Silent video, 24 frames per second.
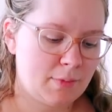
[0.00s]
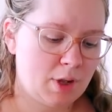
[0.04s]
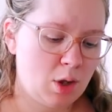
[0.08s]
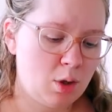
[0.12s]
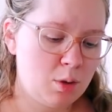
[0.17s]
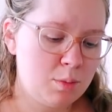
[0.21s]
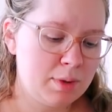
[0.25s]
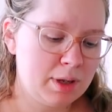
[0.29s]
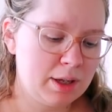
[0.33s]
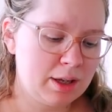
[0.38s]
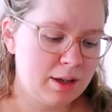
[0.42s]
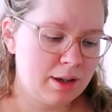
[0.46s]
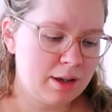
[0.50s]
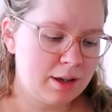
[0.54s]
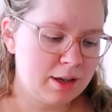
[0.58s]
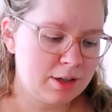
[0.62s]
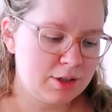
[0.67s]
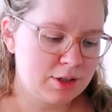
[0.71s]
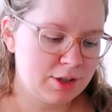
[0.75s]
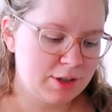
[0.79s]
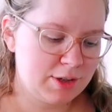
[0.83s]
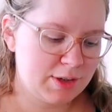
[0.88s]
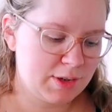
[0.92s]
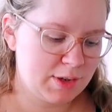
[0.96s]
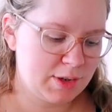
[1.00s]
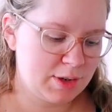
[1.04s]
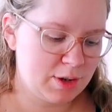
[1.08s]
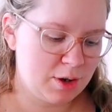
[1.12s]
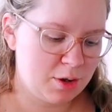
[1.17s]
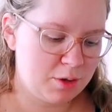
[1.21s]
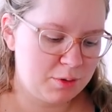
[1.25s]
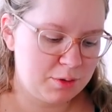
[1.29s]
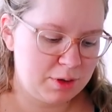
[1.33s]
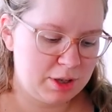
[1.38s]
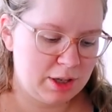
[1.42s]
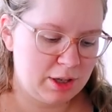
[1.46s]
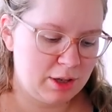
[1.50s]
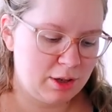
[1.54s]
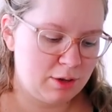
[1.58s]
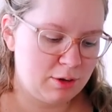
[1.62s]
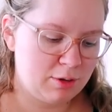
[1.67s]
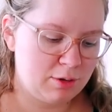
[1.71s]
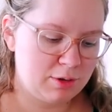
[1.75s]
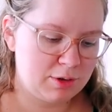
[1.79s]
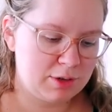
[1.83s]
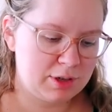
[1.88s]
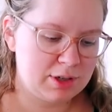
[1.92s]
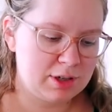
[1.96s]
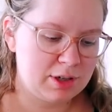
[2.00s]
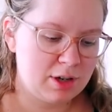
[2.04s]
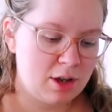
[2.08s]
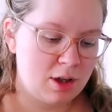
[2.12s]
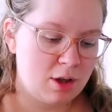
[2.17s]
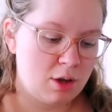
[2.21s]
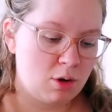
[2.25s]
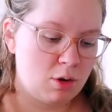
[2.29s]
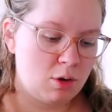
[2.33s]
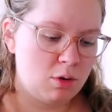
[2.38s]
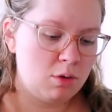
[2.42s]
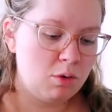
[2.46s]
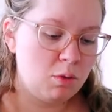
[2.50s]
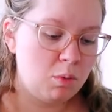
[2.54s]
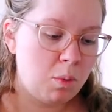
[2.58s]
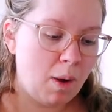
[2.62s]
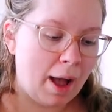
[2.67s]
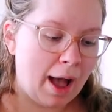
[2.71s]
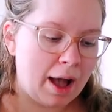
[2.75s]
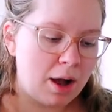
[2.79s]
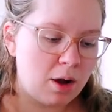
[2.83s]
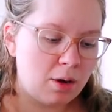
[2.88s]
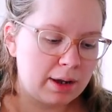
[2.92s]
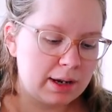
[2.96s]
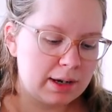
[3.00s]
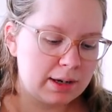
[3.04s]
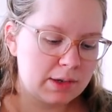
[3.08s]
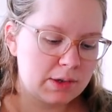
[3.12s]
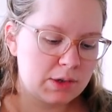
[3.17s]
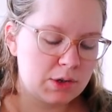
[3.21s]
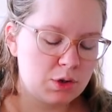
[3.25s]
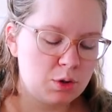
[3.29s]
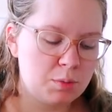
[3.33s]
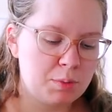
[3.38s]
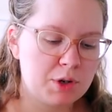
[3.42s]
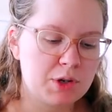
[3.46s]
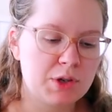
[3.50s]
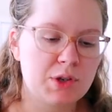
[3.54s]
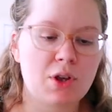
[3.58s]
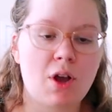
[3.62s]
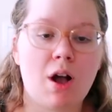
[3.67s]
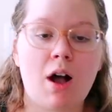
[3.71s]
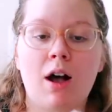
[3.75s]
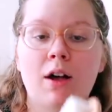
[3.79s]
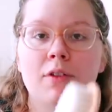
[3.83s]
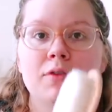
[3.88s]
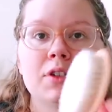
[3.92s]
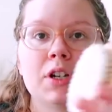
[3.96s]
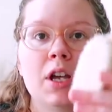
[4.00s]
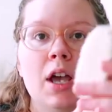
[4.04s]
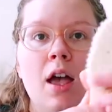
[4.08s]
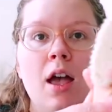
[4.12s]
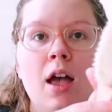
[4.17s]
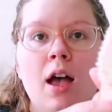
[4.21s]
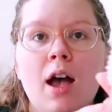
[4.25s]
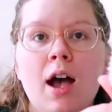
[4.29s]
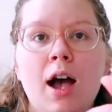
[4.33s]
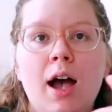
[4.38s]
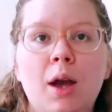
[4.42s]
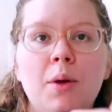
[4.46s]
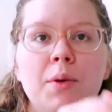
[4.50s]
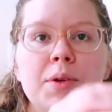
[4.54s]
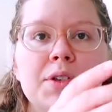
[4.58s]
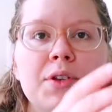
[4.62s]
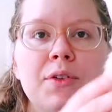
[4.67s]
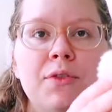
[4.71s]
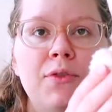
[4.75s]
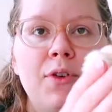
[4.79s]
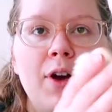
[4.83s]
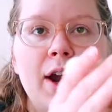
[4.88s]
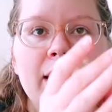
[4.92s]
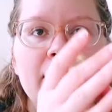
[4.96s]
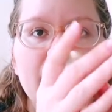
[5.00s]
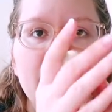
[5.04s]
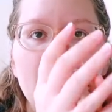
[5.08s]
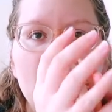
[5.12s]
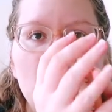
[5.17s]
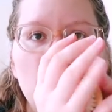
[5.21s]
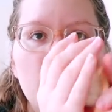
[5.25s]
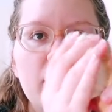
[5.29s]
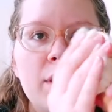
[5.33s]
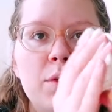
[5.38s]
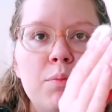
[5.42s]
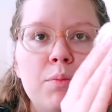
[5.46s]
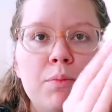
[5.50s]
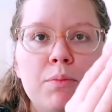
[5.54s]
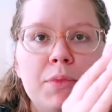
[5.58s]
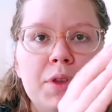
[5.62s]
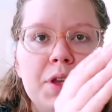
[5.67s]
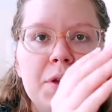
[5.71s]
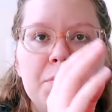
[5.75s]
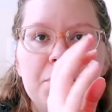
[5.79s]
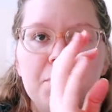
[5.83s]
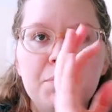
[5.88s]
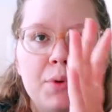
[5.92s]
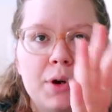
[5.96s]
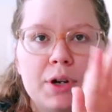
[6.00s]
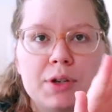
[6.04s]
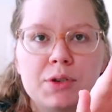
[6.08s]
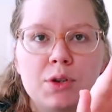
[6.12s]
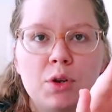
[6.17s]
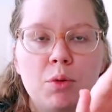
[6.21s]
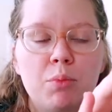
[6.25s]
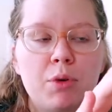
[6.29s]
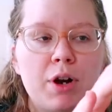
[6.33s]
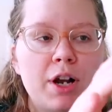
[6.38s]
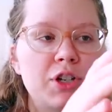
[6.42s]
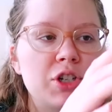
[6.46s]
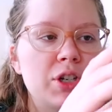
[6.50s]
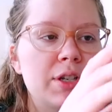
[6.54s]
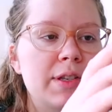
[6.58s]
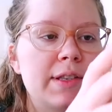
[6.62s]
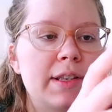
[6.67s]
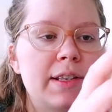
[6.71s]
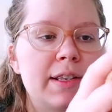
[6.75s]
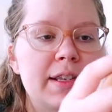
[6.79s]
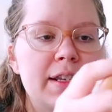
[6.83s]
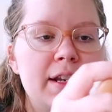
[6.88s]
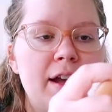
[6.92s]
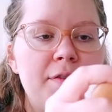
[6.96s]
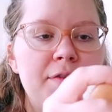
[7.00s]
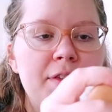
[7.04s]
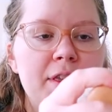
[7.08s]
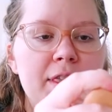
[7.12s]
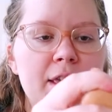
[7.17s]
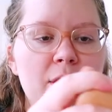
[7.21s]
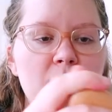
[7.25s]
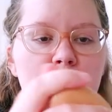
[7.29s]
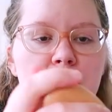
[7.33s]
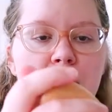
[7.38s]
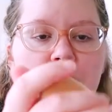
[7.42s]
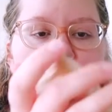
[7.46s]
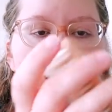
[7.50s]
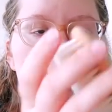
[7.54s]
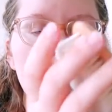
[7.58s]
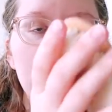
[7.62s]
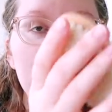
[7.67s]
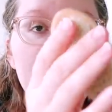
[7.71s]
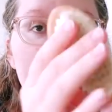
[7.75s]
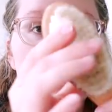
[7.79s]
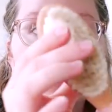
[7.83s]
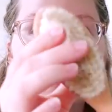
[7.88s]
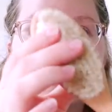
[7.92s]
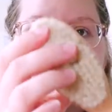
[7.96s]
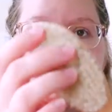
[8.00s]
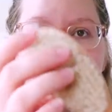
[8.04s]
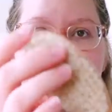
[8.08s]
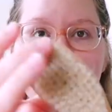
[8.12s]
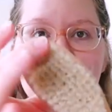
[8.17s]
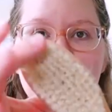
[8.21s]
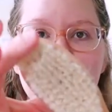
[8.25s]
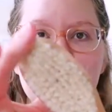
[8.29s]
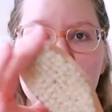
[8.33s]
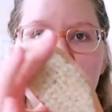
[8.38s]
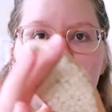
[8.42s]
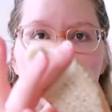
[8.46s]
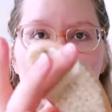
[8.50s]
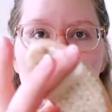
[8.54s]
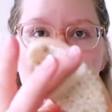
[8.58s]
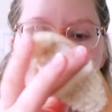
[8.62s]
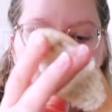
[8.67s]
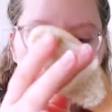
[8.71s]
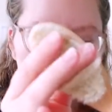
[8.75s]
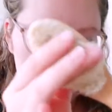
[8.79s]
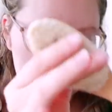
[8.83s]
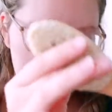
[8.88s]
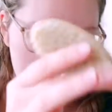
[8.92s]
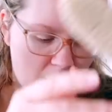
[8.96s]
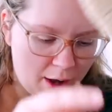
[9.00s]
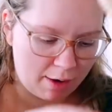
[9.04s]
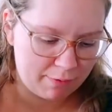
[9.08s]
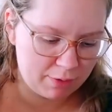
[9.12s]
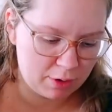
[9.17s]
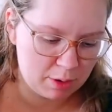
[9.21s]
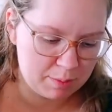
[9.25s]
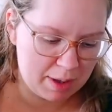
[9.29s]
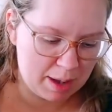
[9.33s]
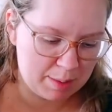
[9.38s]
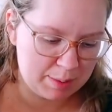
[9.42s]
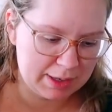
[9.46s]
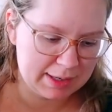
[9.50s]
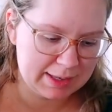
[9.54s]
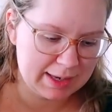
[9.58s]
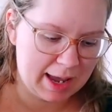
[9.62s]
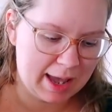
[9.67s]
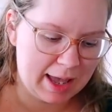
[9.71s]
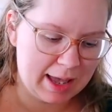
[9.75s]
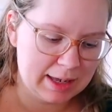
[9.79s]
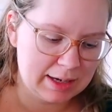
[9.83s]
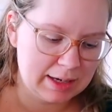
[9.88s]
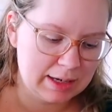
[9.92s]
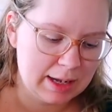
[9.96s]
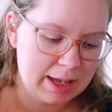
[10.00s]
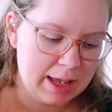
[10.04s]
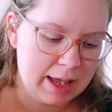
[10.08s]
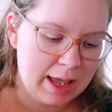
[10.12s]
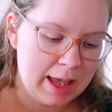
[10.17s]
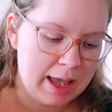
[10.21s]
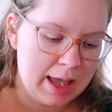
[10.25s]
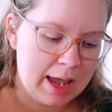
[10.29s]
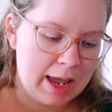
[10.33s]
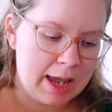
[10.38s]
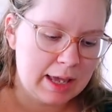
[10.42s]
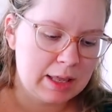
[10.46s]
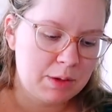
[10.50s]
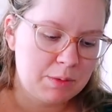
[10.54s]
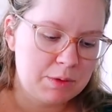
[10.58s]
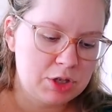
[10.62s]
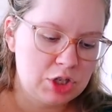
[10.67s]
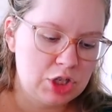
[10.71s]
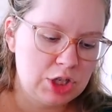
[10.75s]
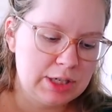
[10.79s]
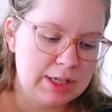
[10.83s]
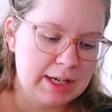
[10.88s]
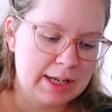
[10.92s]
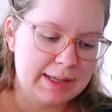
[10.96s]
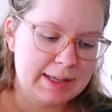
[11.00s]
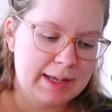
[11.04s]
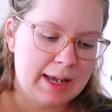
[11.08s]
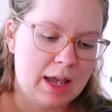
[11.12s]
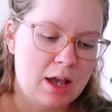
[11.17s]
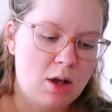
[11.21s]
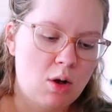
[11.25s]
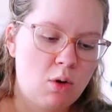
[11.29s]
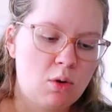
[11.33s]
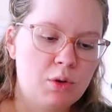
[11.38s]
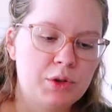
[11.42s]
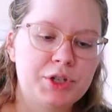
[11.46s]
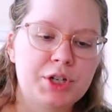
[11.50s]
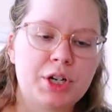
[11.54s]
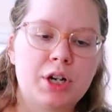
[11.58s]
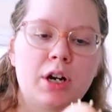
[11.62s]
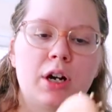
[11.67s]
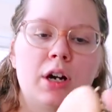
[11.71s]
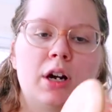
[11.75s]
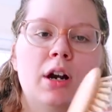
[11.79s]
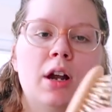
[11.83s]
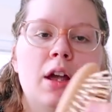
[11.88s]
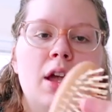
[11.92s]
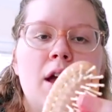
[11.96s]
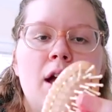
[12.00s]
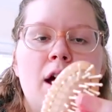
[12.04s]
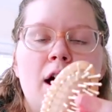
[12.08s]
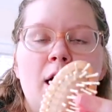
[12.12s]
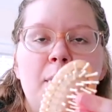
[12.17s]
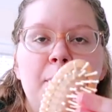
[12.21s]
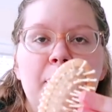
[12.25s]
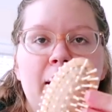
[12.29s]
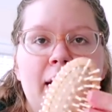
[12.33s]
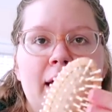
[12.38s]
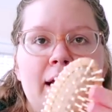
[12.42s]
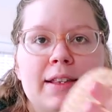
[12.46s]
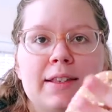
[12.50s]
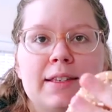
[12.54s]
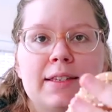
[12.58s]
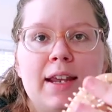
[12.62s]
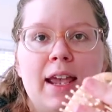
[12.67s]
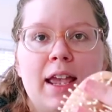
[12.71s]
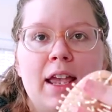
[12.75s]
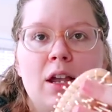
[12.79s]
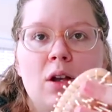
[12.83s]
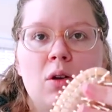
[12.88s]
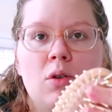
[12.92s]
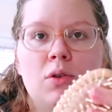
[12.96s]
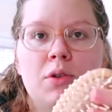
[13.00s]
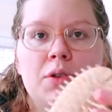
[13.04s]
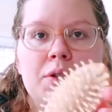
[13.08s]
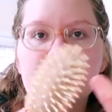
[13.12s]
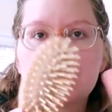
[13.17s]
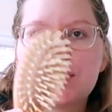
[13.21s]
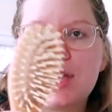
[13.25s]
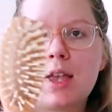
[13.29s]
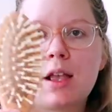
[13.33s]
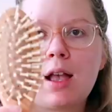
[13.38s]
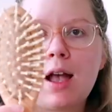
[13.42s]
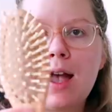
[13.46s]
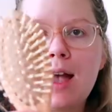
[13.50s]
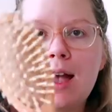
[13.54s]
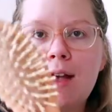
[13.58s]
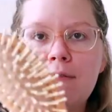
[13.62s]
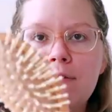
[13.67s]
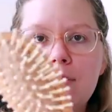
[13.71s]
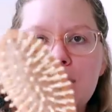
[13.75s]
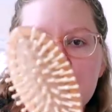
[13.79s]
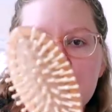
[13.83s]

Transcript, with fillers: Oh my gosh, it's so cute. Oh wow, it is super soft. I was afraid like with the bristle brushes and stuff that they would be hard, but this is gonna be so soft for a baby's head. And then when she does get older um, and has tangles, like I have